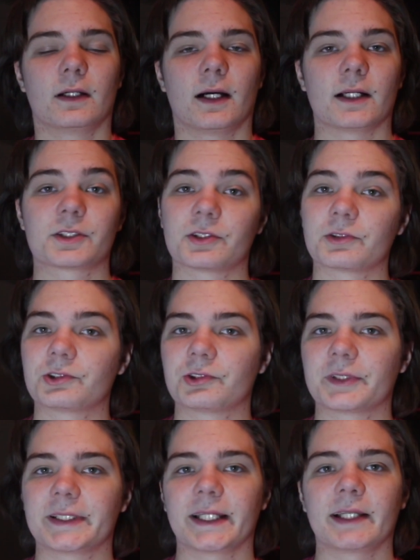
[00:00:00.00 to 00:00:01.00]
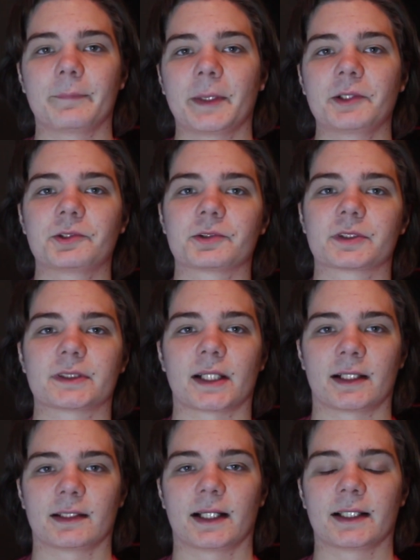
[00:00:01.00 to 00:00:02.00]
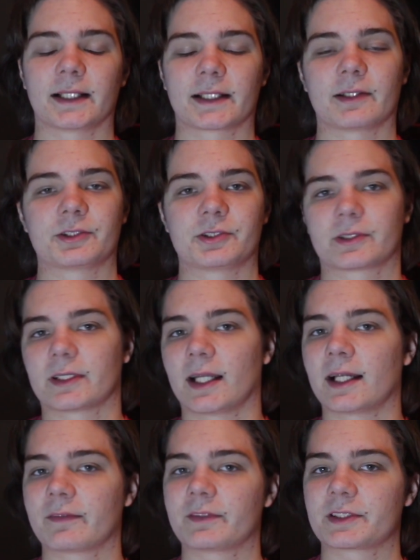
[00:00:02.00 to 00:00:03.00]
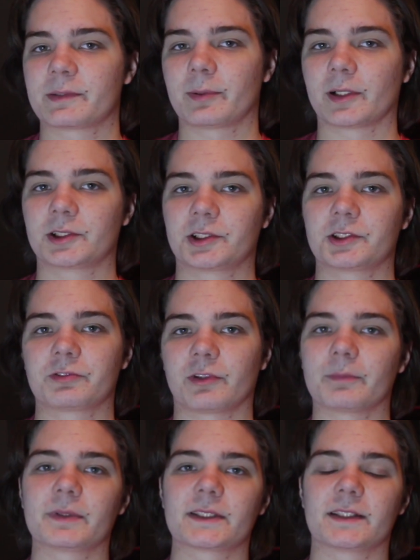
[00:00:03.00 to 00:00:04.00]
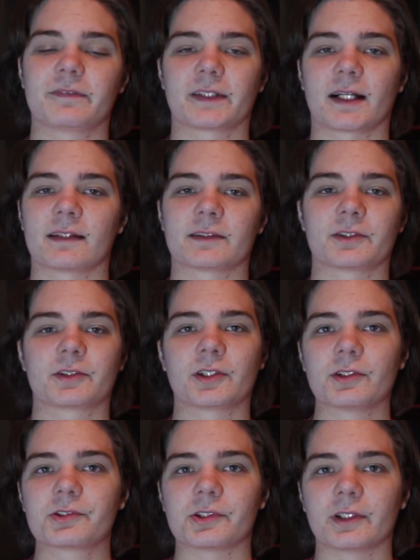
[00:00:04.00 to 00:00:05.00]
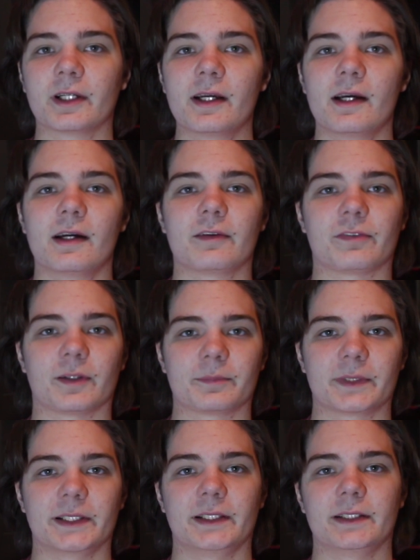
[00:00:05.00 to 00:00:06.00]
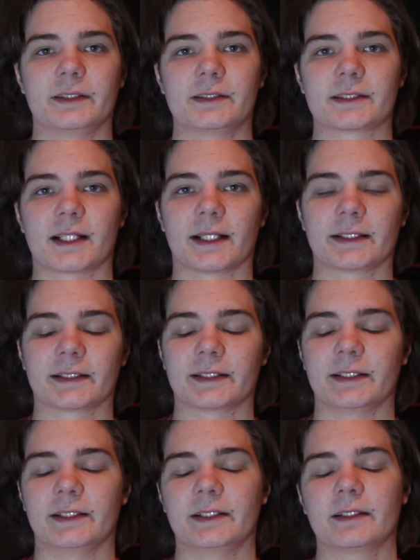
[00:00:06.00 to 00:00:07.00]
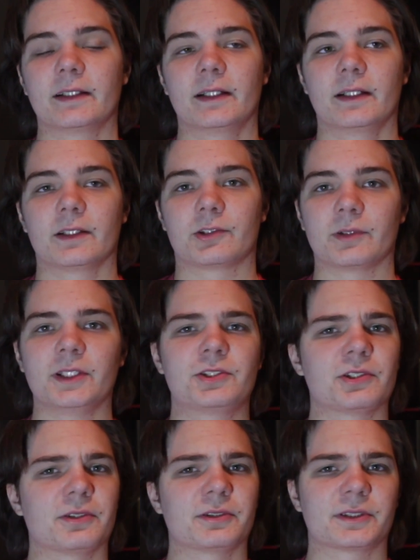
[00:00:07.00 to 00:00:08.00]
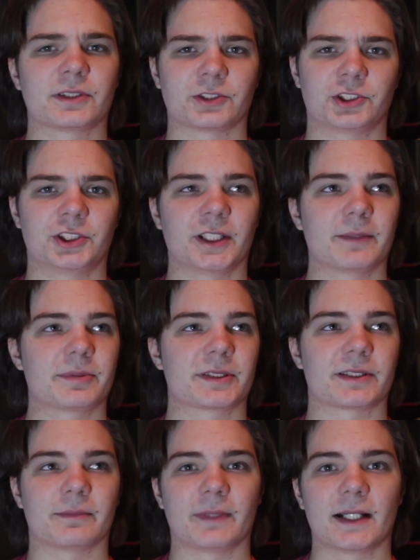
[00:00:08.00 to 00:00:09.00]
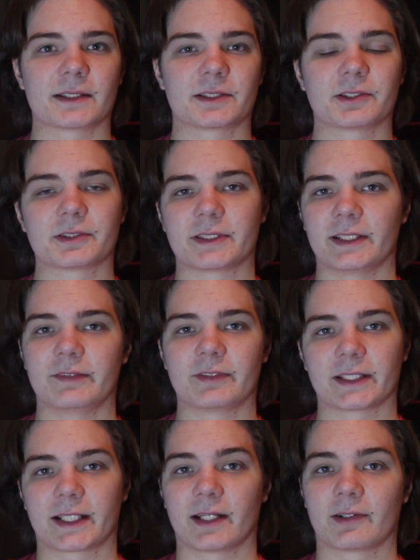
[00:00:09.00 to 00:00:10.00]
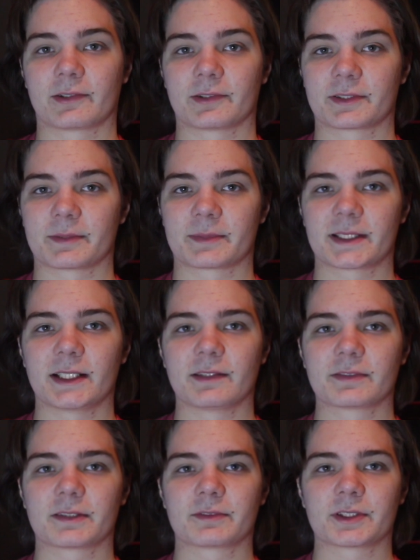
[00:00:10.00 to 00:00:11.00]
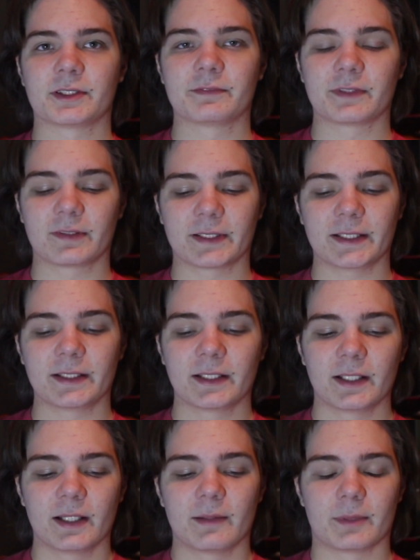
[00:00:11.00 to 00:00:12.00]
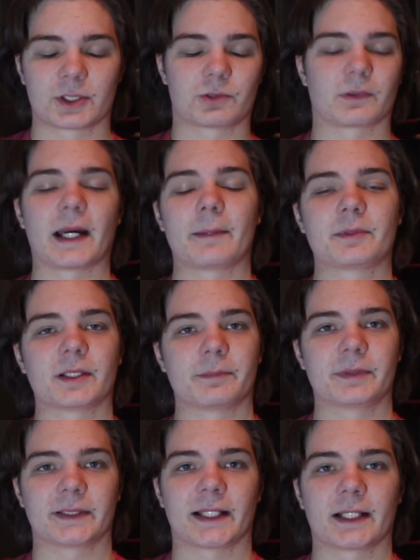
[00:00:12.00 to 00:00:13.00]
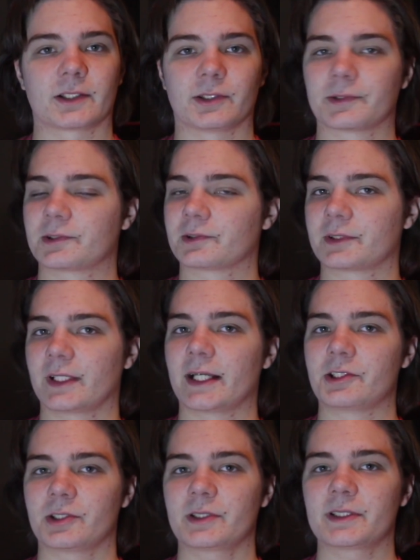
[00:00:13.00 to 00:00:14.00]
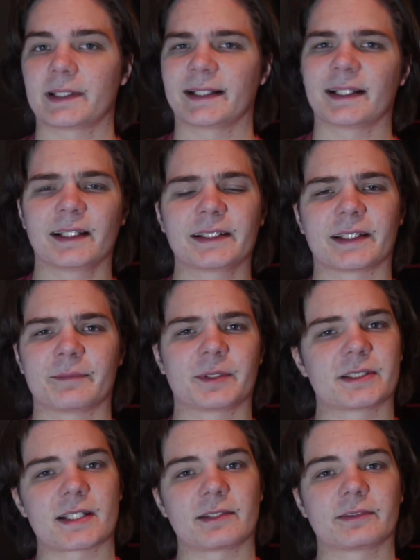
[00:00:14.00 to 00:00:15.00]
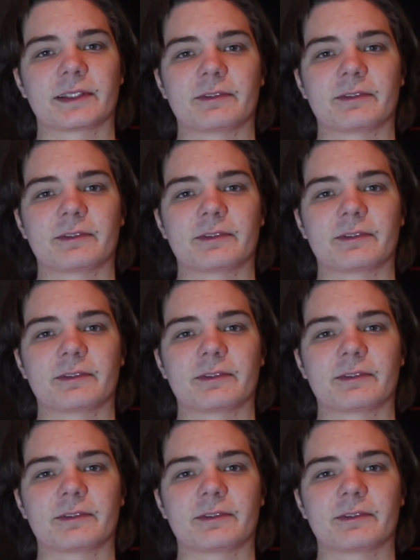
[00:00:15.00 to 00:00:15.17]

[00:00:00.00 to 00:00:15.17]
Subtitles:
I also enjoyed the animation style. I like how it took a lot of inspirations from Pacific Islander culture, from the design of the creatures, the ships, the monsters, and even the characters themselves. It was all very much wrapped up in that culture's legends, and I like that because I don't